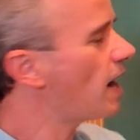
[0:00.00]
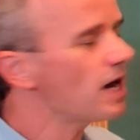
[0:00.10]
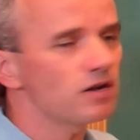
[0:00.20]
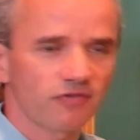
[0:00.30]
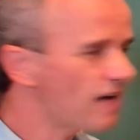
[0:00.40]

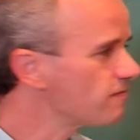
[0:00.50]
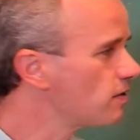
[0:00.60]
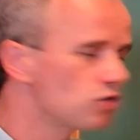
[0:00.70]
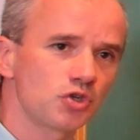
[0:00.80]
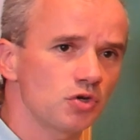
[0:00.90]

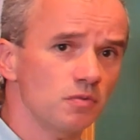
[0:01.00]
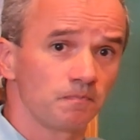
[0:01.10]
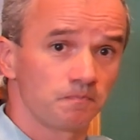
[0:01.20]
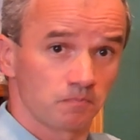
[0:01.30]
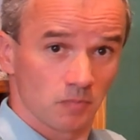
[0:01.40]
minus 2.
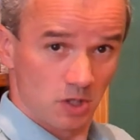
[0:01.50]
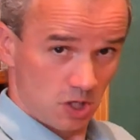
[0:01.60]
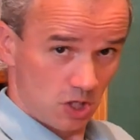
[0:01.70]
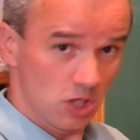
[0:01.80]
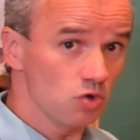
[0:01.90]

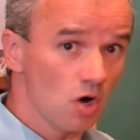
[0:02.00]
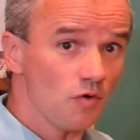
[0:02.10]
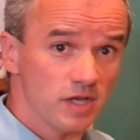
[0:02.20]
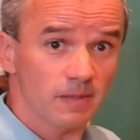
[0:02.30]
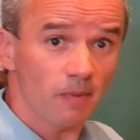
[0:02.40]
You know
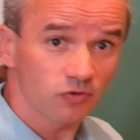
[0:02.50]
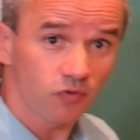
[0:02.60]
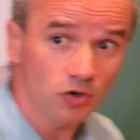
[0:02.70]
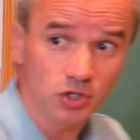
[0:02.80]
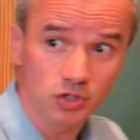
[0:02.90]
this about
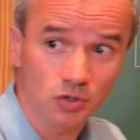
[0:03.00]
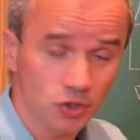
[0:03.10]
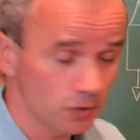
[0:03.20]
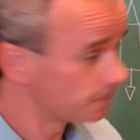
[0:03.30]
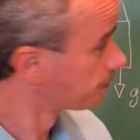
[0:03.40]
forces, don't
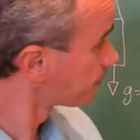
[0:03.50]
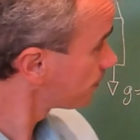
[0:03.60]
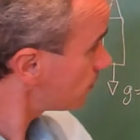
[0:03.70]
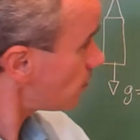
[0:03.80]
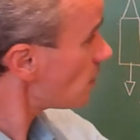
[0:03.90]
you?
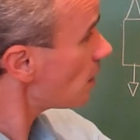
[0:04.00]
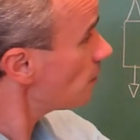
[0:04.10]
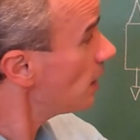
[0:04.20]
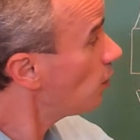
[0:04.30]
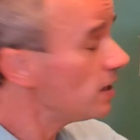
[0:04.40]

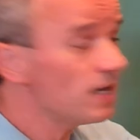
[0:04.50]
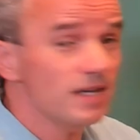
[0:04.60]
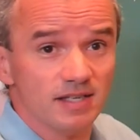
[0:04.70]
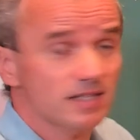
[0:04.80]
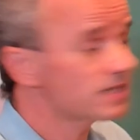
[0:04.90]
Now, it
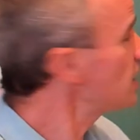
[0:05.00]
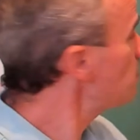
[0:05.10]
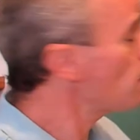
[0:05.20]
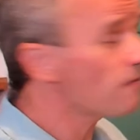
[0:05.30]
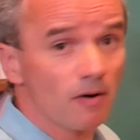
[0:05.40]
is the
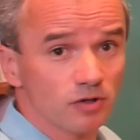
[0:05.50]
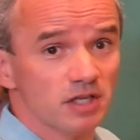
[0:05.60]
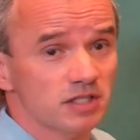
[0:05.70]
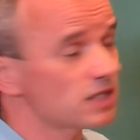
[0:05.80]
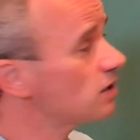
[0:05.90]
same about
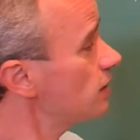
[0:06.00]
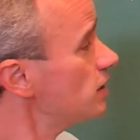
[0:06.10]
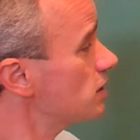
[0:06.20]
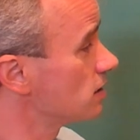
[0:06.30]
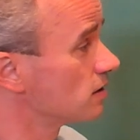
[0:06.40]

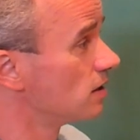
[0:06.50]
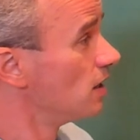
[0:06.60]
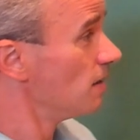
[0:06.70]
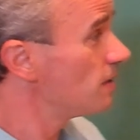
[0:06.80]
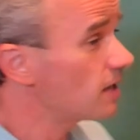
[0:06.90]
acceleration.
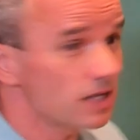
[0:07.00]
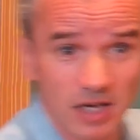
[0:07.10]
Because